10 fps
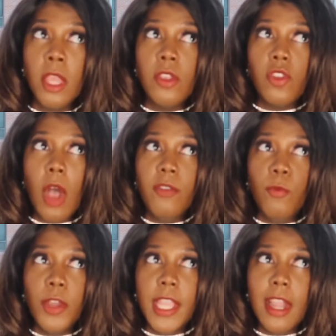
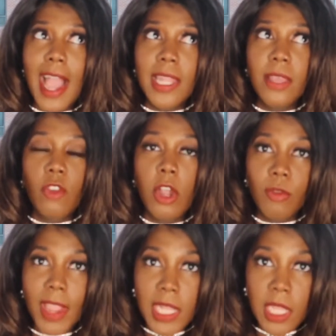Sophomore year, I lived on
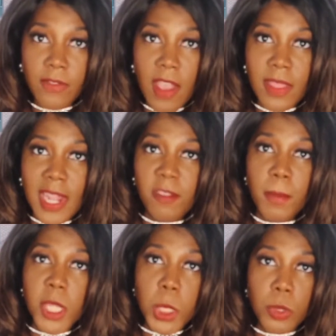Great Cliff. And then I
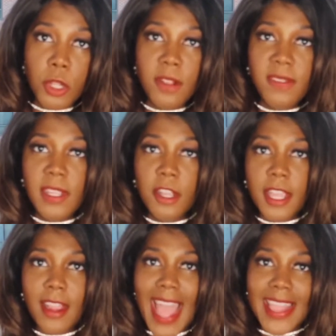spent junior and senior
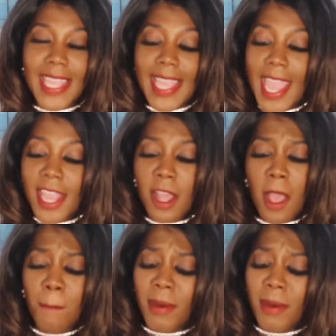year at the gate.